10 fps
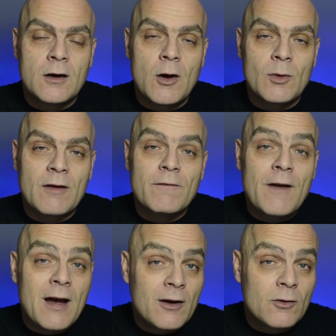will
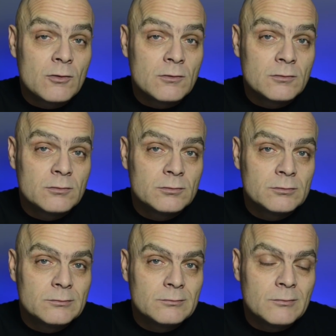unveil
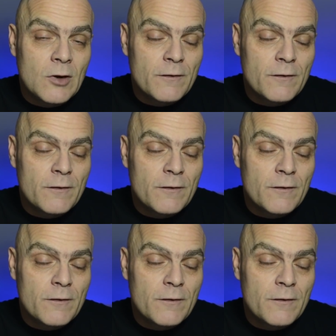my